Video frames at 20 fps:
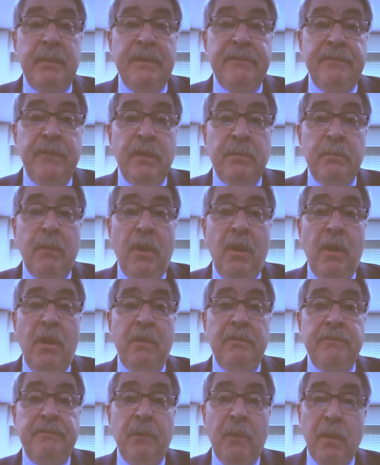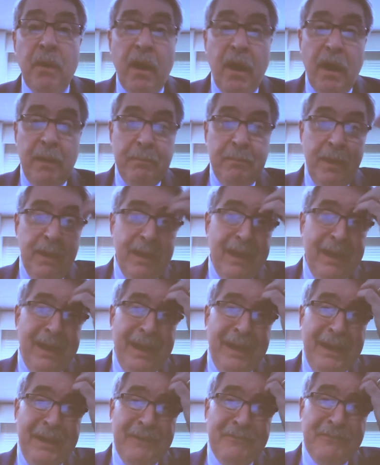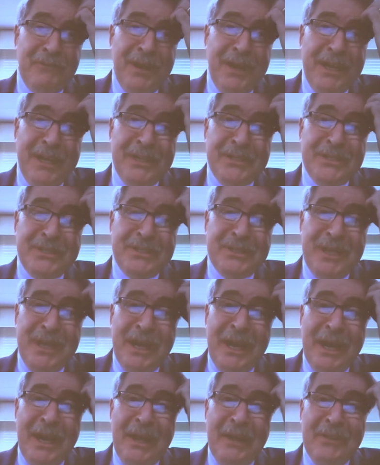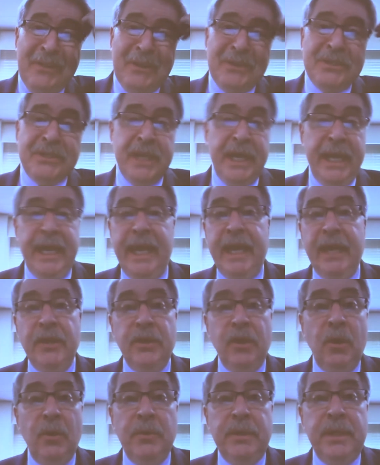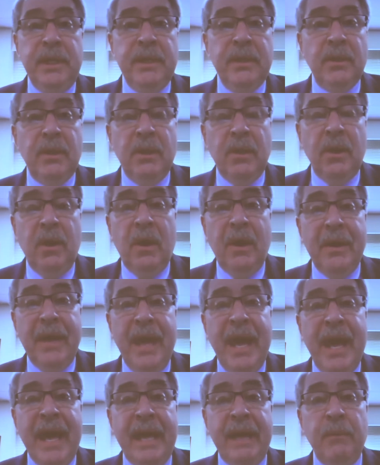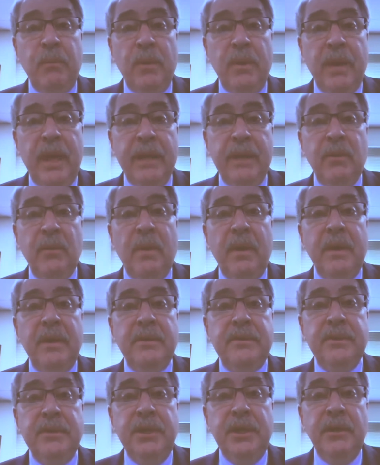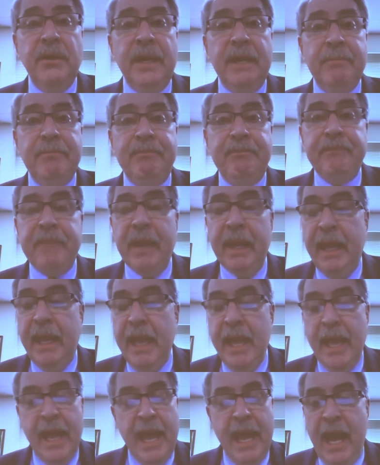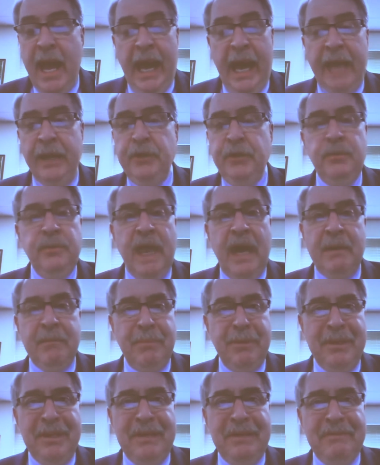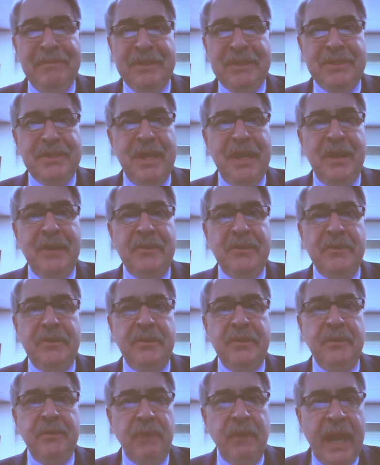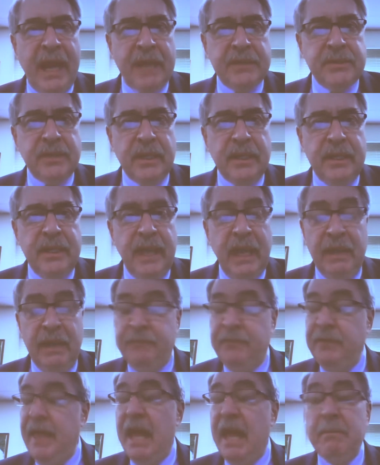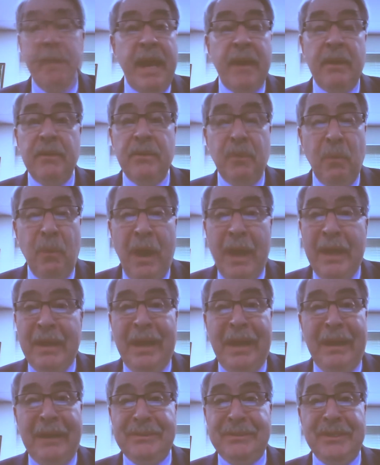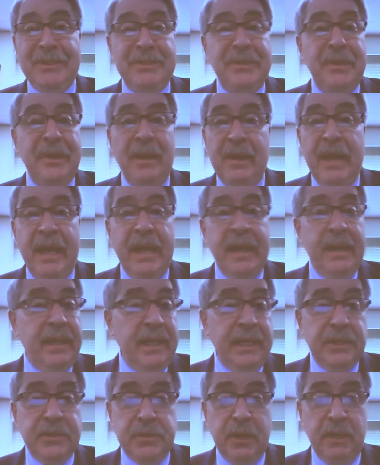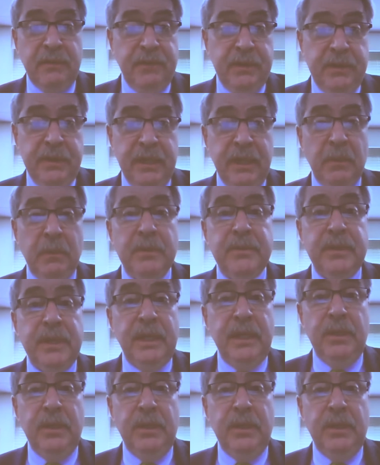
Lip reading: to my football forearm phrase, they're saying no deal on ag. We're not going to do it. I do not believe that Senator Grassley, and for that matter the White House, is going to let any sort of a deal with the